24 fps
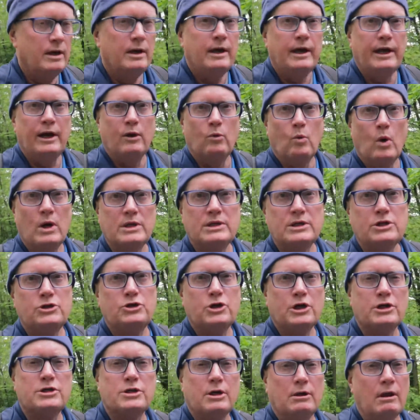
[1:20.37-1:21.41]
And it wasn't
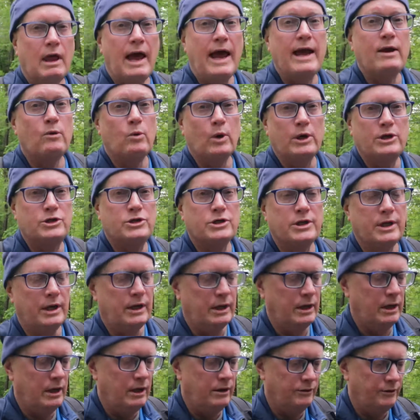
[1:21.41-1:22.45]
just a language
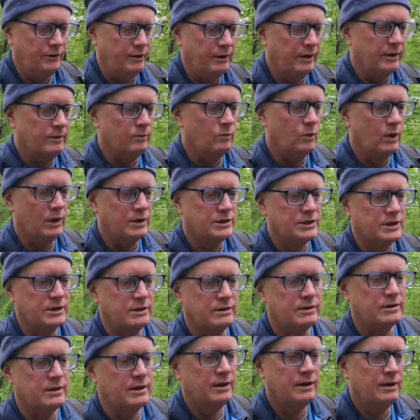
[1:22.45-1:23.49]
thing either. It
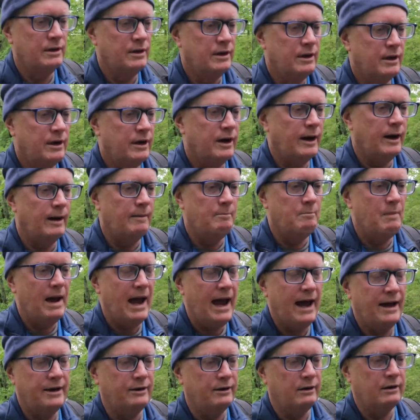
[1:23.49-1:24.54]
wasn't a
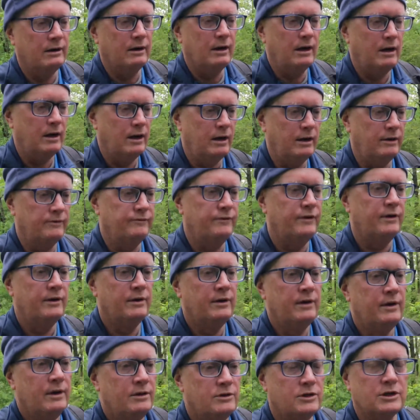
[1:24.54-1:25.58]
matter of
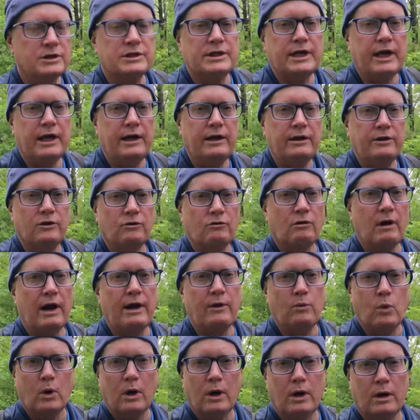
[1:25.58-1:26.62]
just getting the right
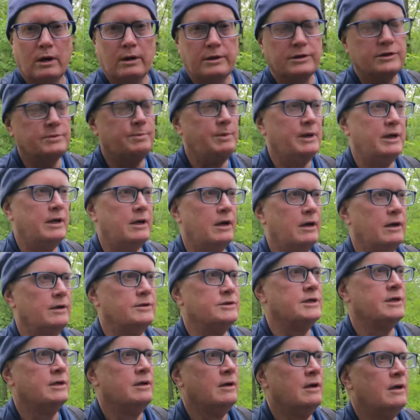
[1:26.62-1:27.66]
words,
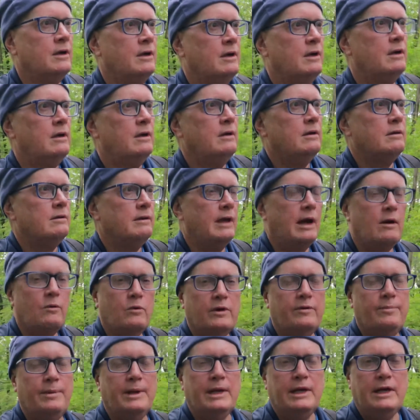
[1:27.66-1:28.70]
because that would
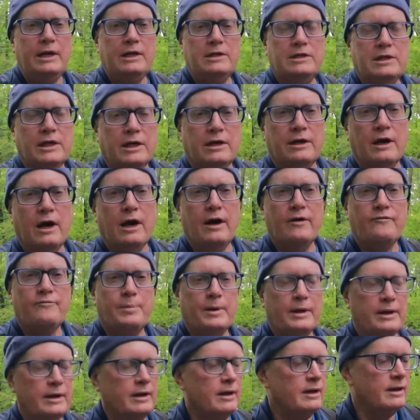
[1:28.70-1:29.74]
have been easy enough,
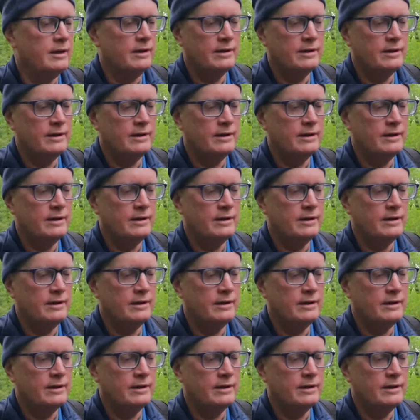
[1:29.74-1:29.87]
but